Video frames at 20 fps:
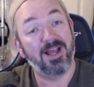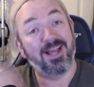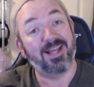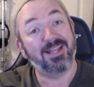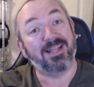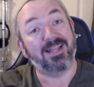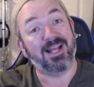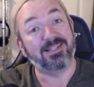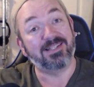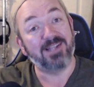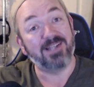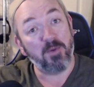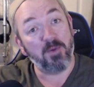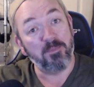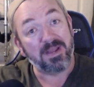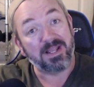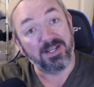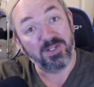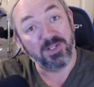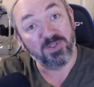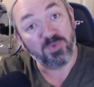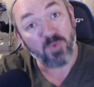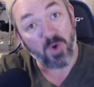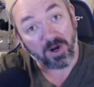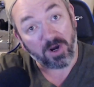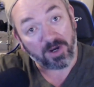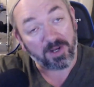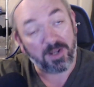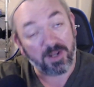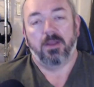That's how opinions
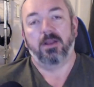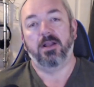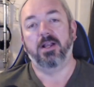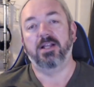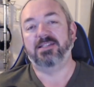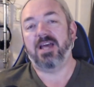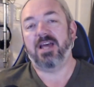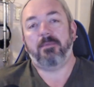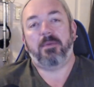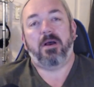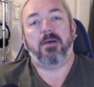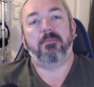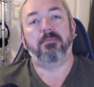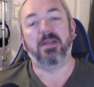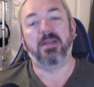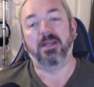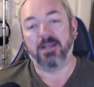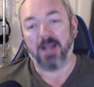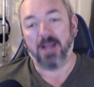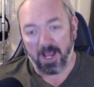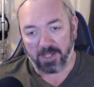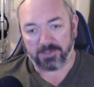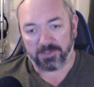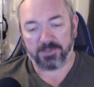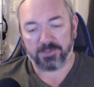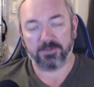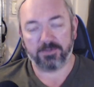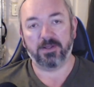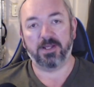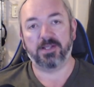work. It's not about being nice.